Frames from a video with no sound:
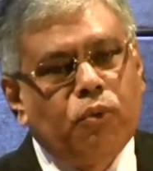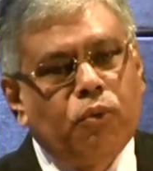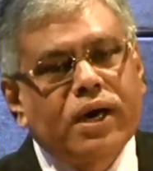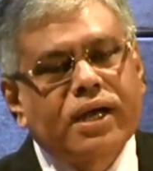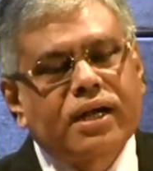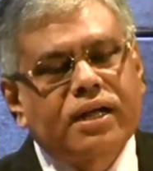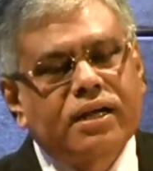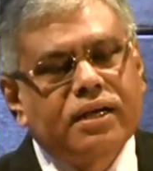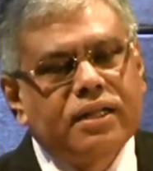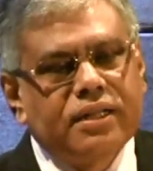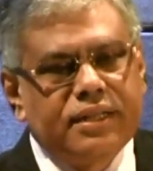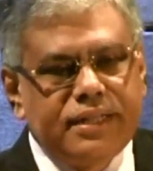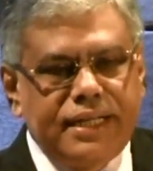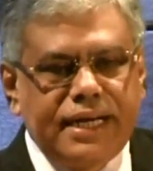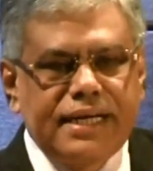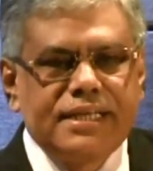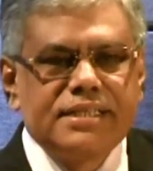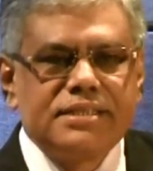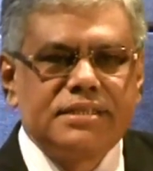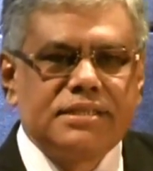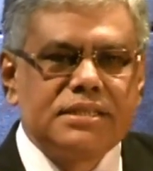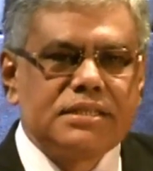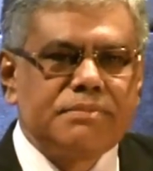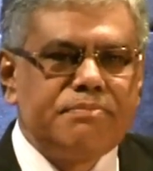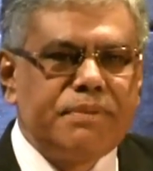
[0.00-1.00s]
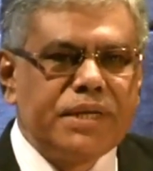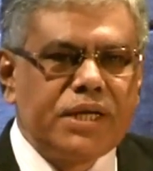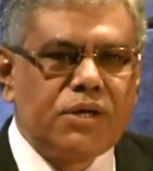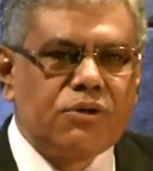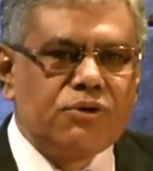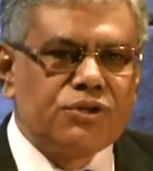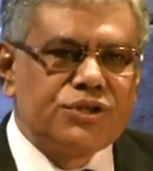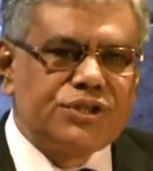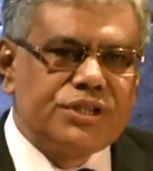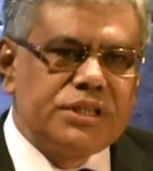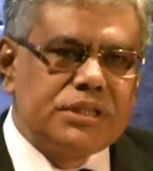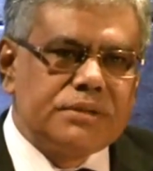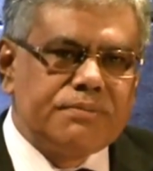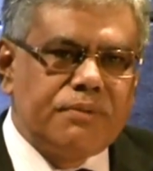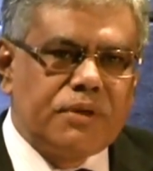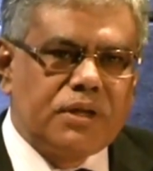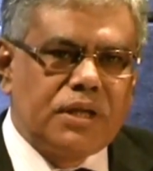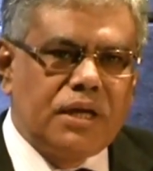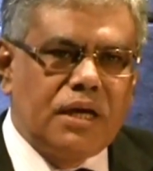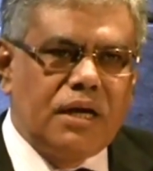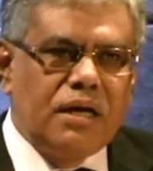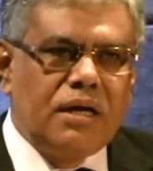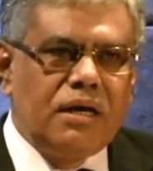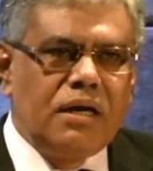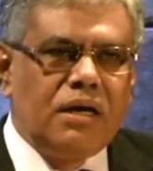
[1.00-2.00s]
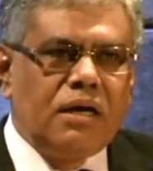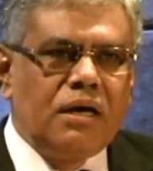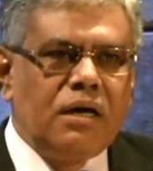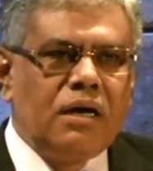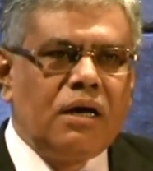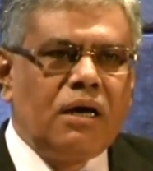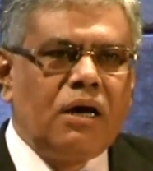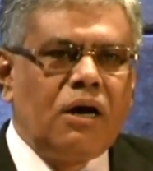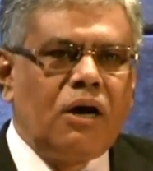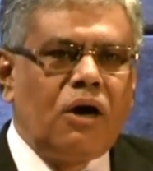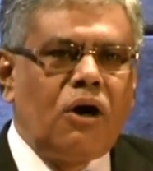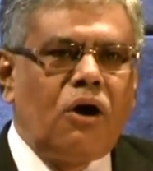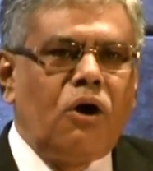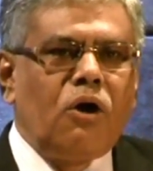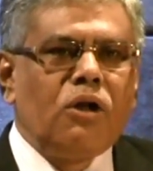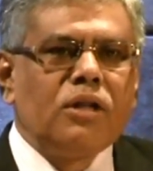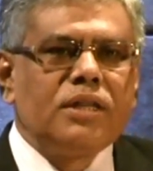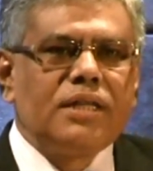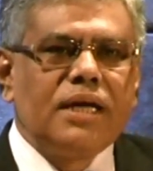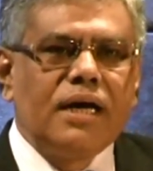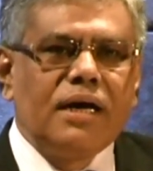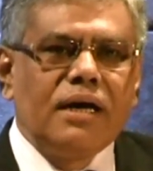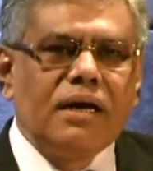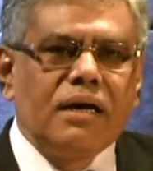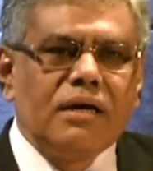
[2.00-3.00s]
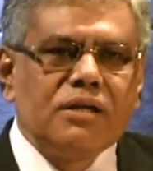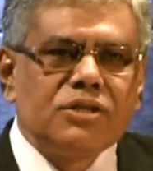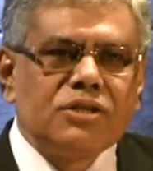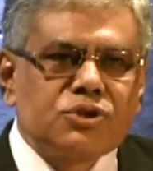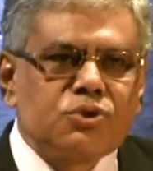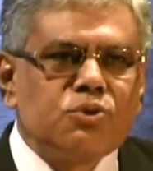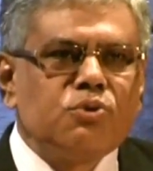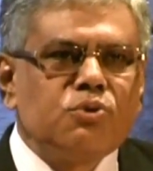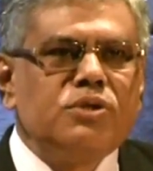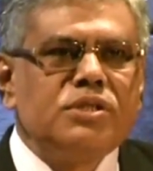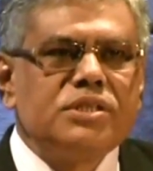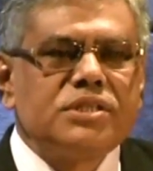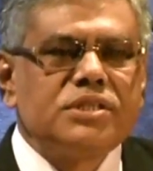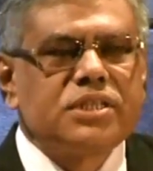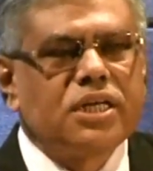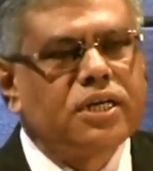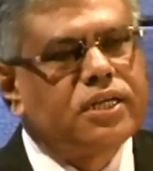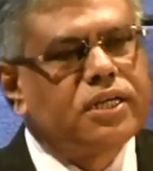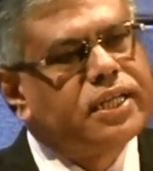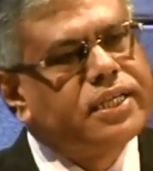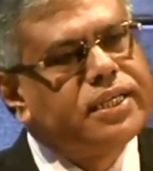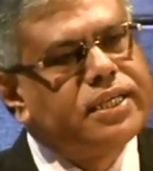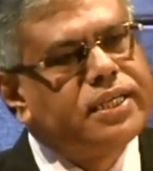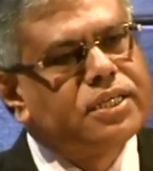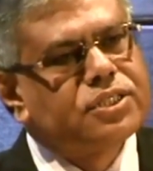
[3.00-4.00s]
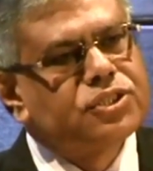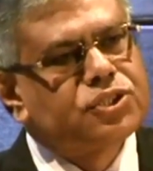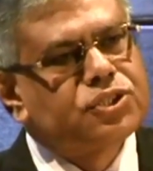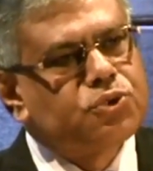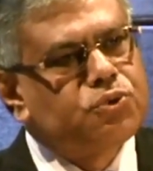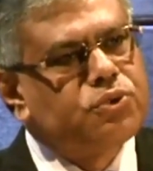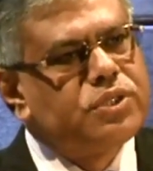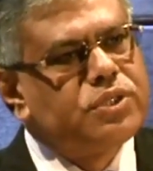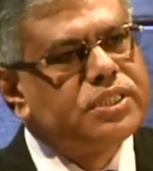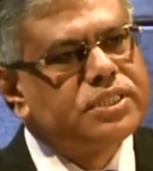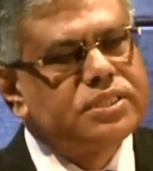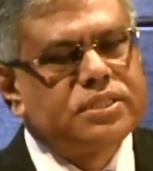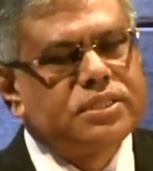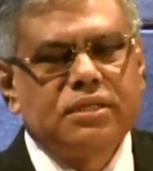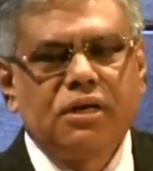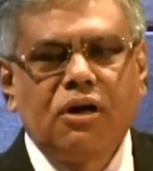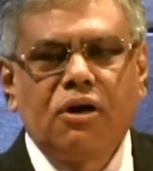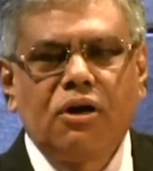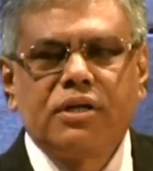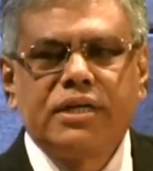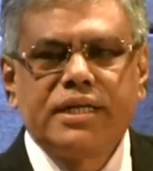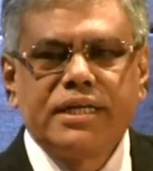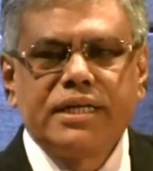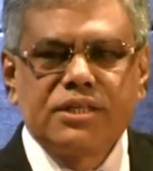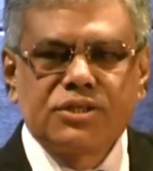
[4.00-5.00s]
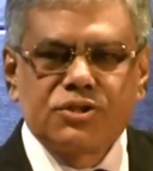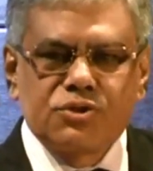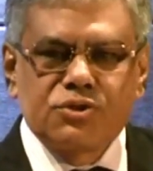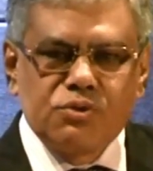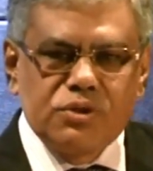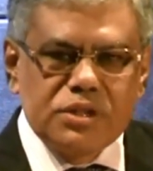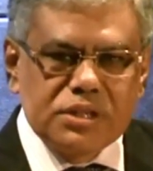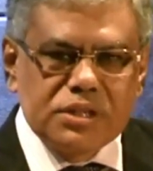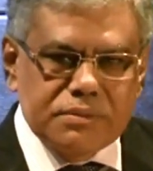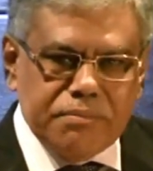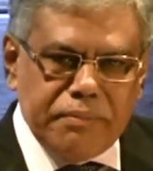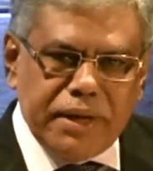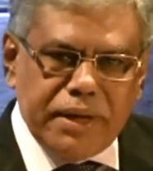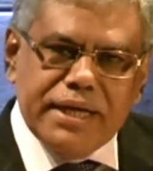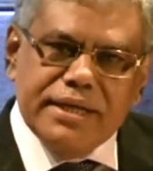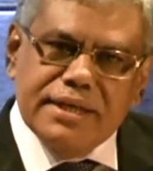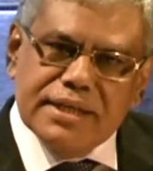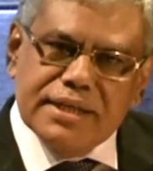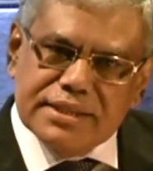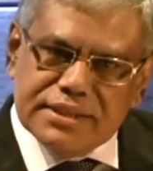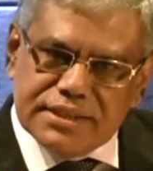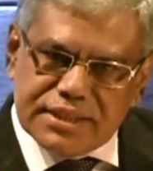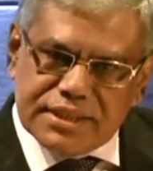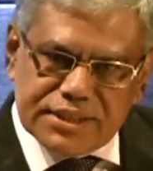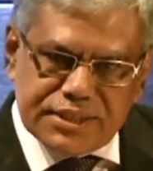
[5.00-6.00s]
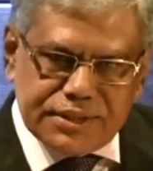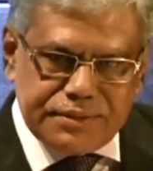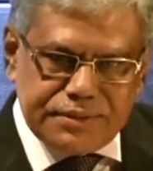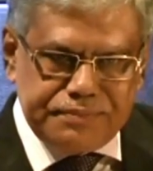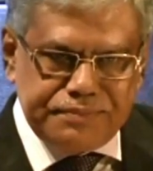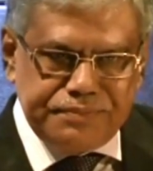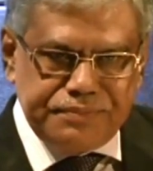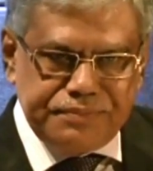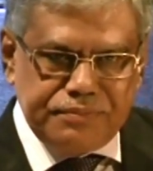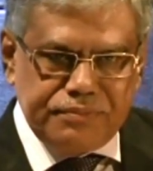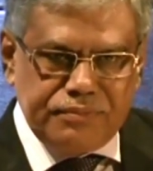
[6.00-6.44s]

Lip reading: work. That is this big questions for all the students or the young students mind as such.